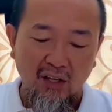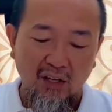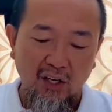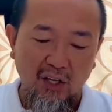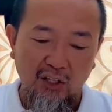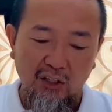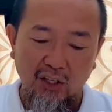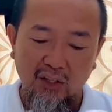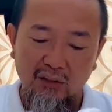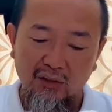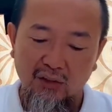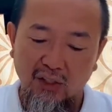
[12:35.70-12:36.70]

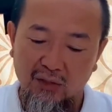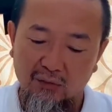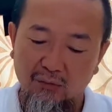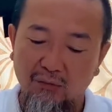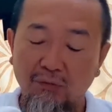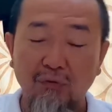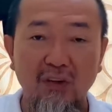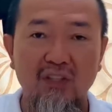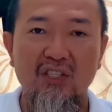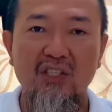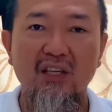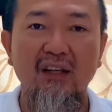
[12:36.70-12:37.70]
it
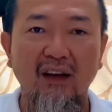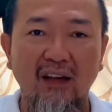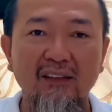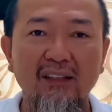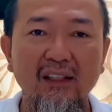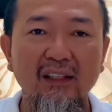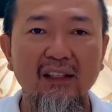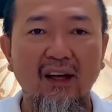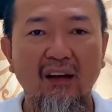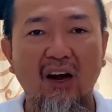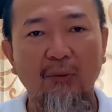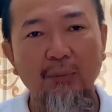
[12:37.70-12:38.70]
fits nicely. A
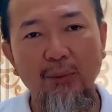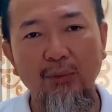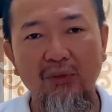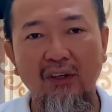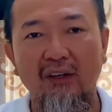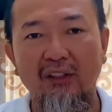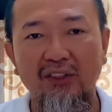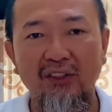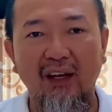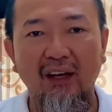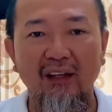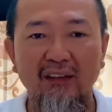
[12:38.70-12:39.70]
lot of people, they are
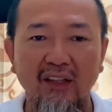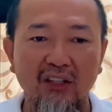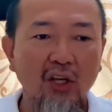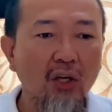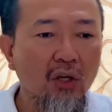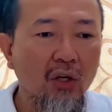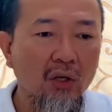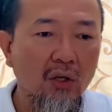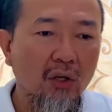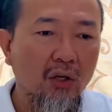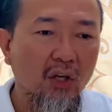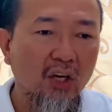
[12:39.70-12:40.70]
saying that
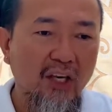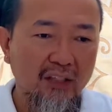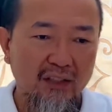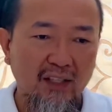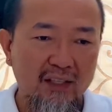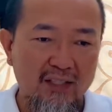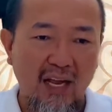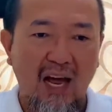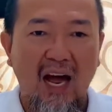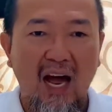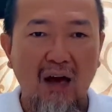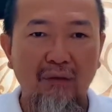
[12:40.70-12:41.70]
it is a
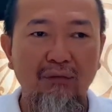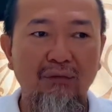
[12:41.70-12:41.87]
half